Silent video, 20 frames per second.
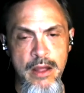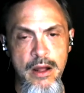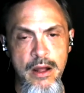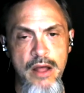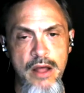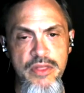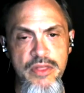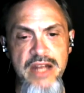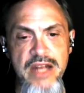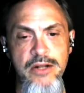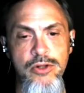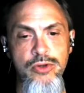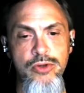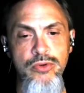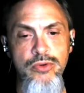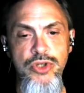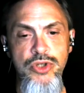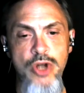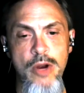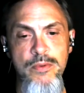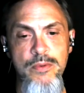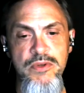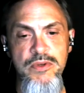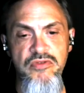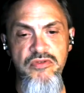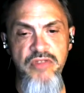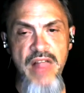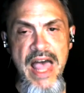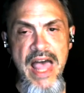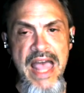That includes sharps
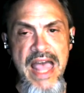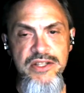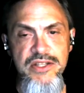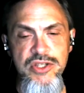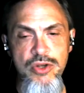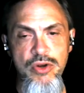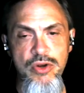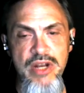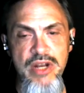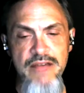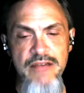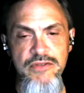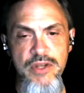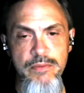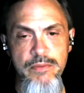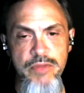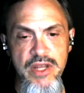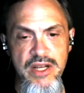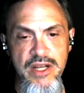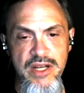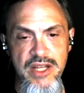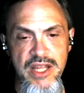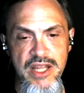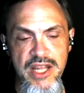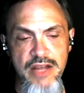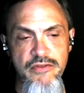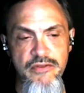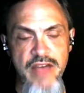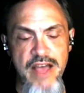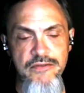and flats. You can have something in the
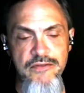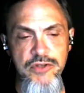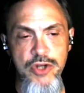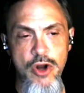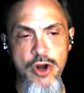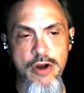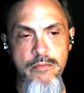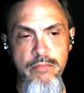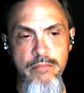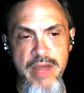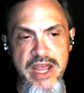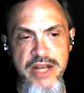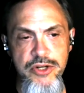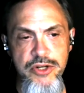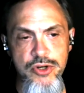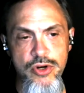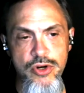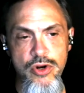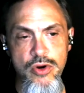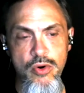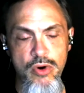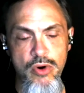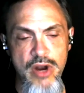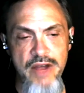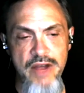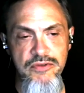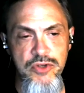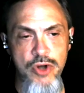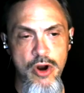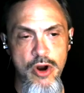key of F sharp major or
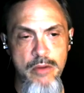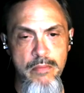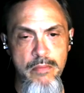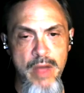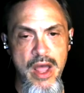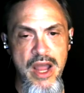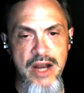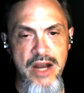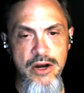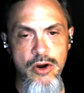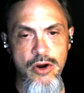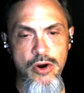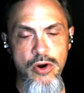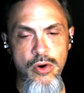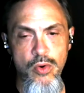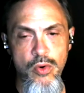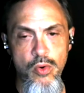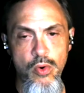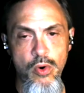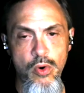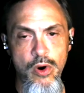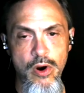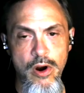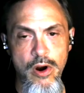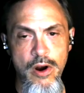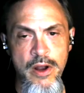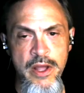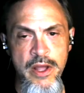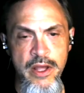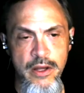F sharp minor
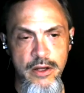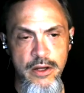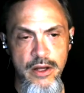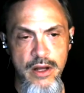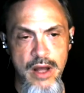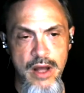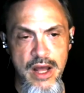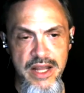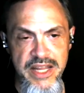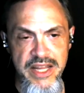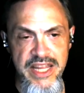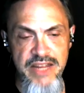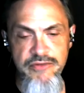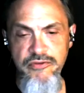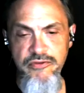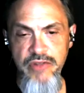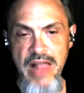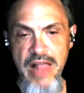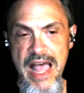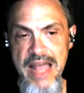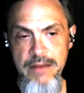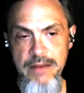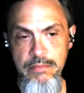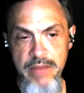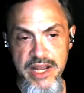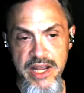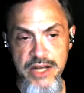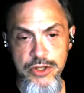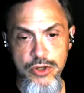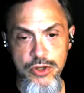or E flat
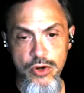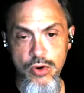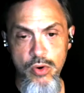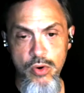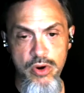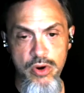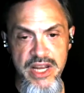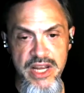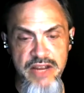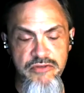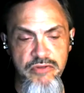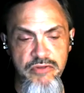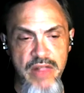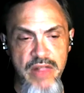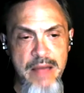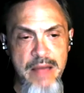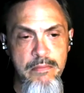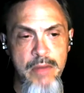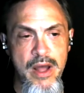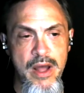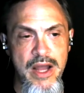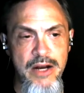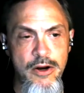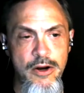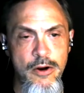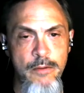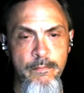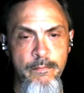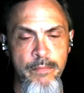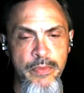major or E flat
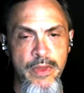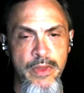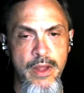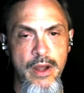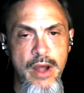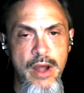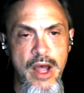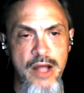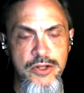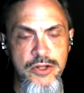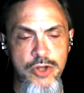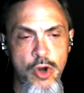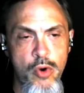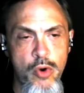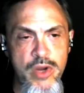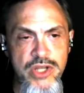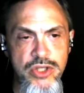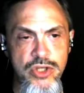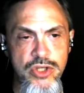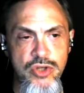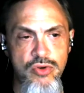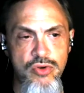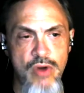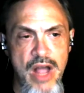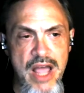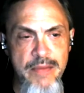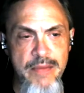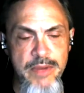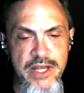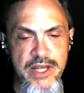minor. It's always
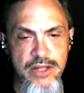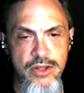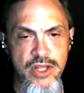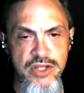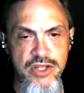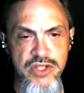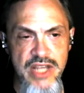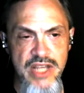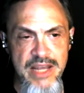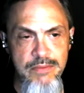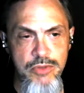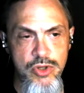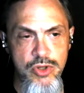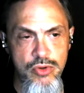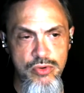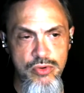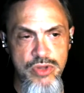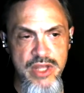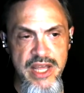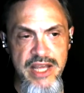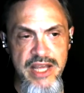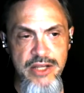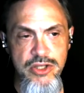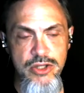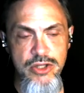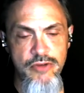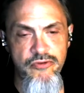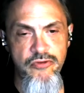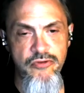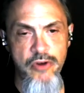describing the same two
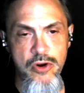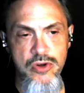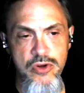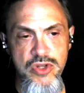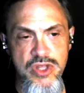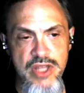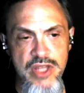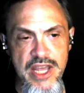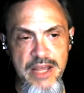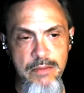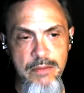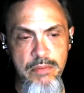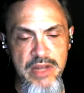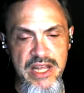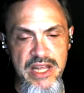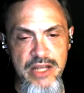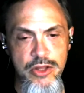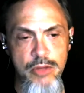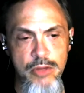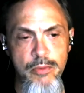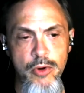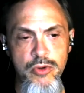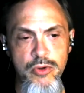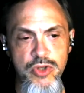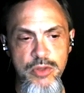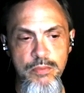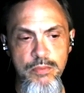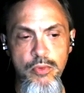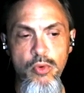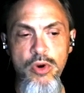things, the first thing being the
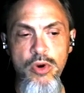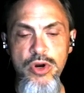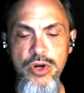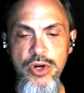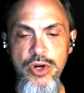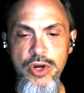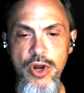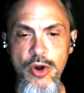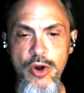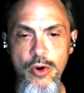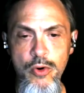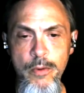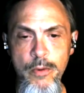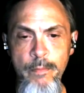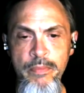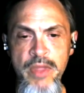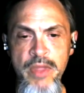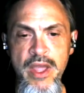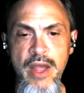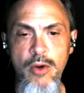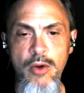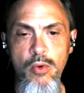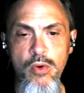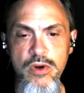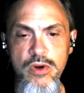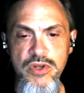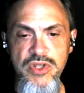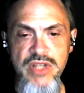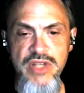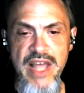most important note
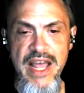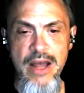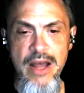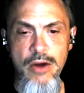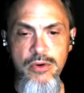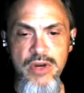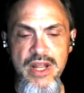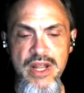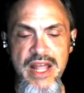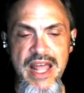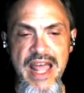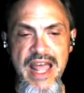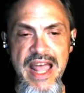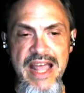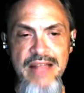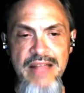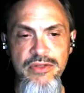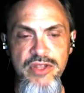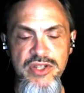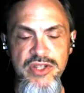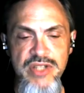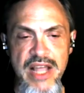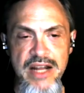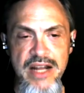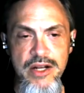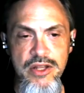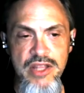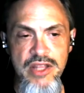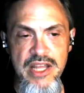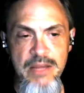or sound, and the
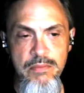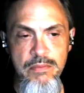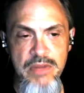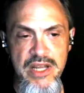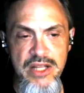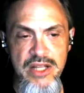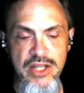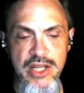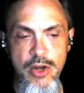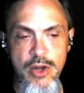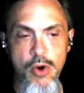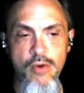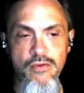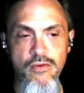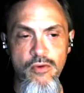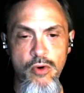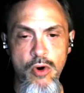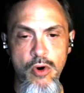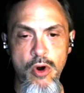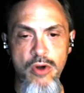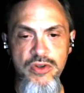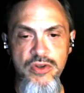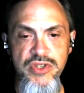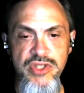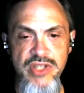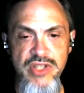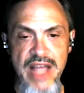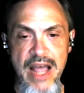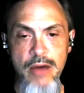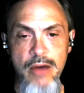second thing being the overall
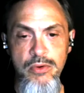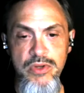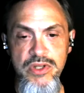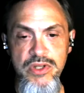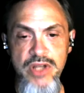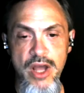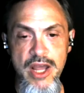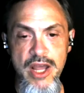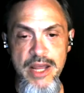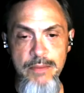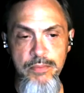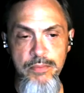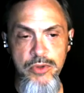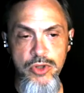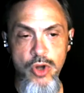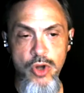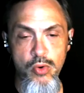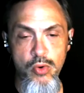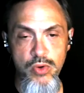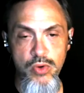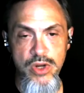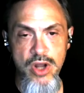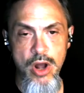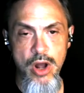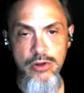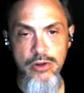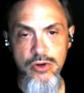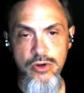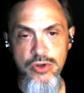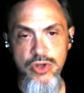sound type, tone
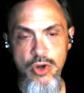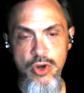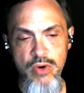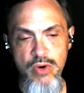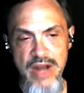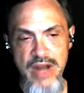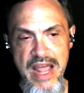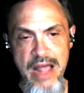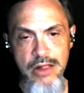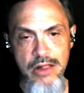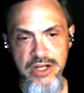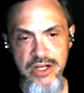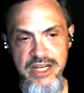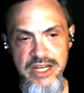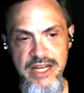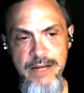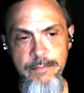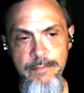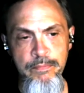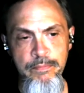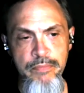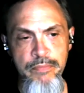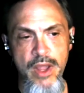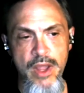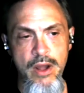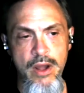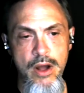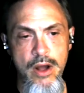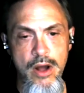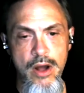color, tonality
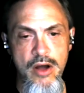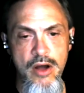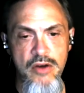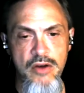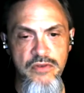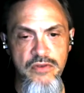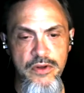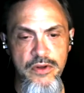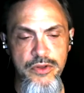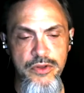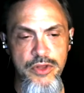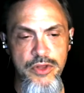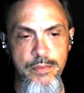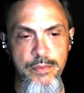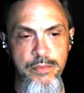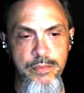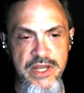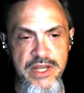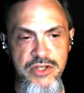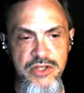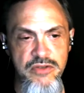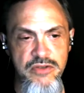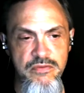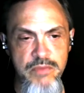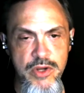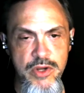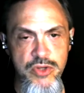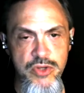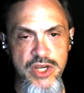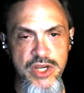of the piece of
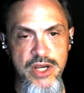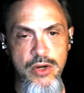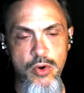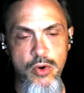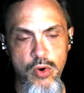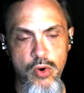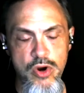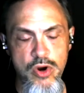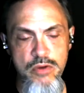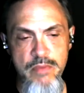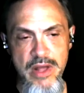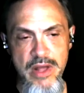music, chord,